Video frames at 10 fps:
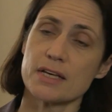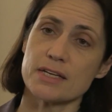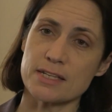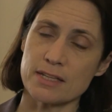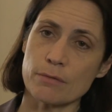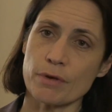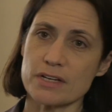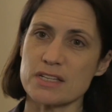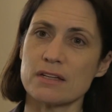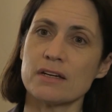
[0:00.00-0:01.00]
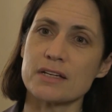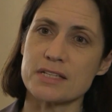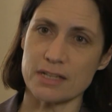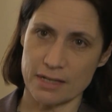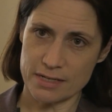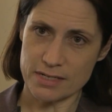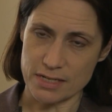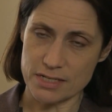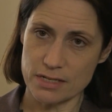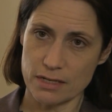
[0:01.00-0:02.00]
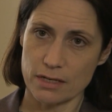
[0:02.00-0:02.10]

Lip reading: is to think back to the 1980s.